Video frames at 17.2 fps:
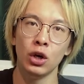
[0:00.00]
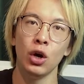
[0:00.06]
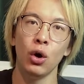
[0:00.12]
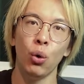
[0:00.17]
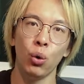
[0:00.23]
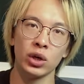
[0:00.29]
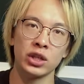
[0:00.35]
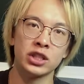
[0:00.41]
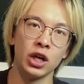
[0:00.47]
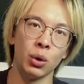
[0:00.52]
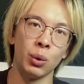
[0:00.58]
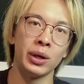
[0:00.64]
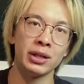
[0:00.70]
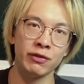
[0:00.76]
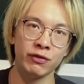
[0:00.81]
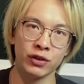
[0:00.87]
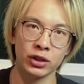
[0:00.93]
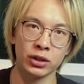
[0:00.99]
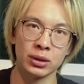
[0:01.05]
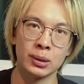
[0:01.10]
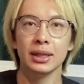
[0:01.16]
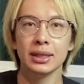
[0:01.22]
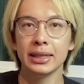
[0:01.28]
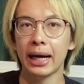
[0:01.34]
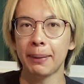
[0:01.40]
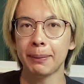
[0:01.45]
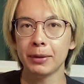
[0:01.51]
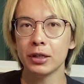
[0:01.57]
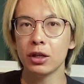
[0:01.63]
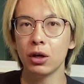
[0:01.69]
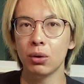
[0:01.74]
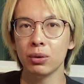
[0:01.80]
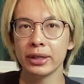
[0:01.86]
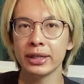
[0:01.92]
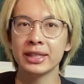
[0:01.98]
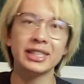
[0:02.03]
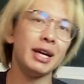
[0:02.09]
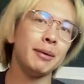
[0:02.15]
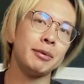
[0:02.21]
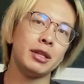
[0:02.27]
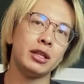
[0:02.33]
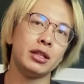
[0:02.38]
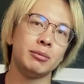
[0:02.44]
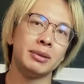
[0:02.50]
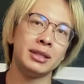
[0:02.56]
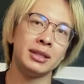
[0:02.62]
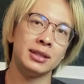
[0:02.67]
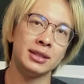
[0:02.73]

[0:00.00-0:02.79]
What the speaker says: or go any further. Now I'm going to go in depth a little bit.